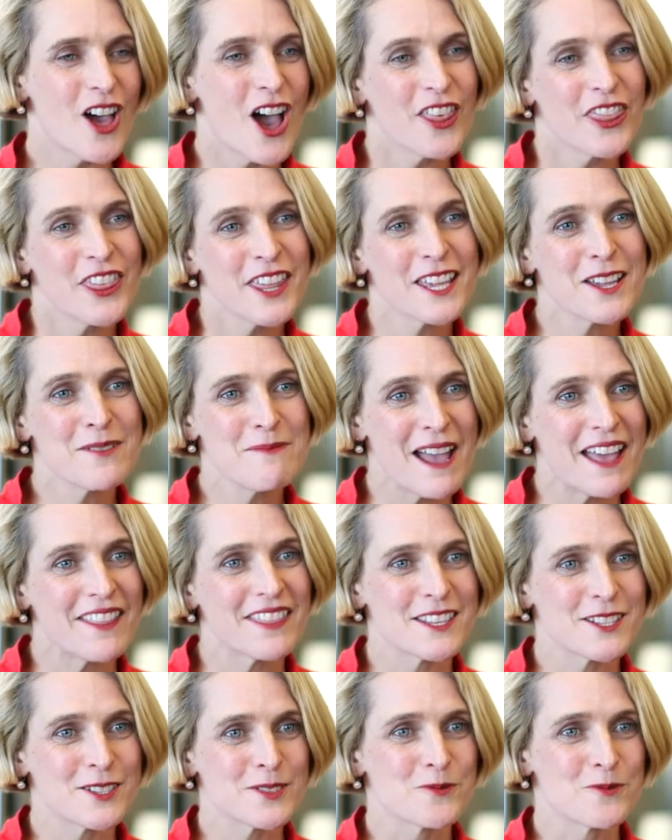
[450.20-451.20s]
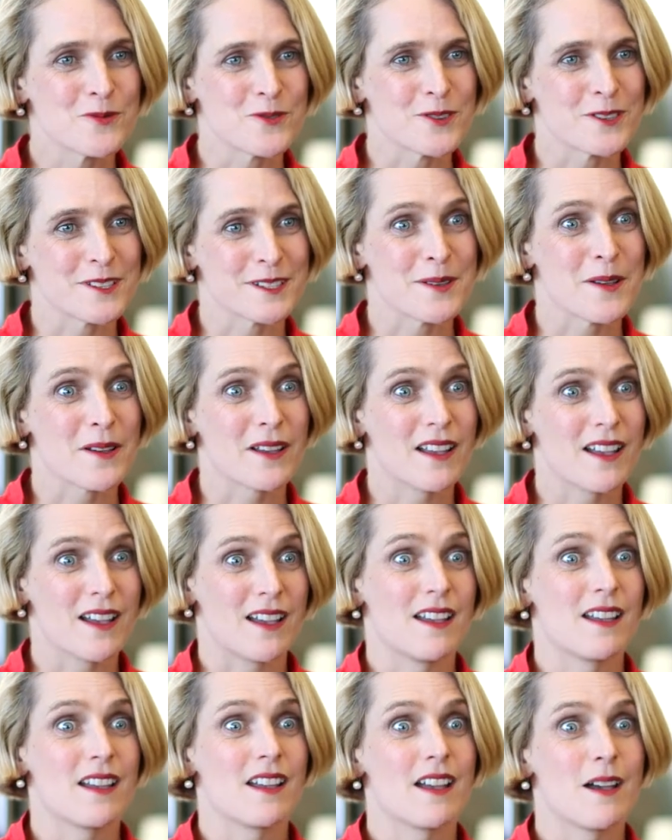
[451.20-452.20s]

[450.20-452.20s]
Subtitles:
I think about this award as a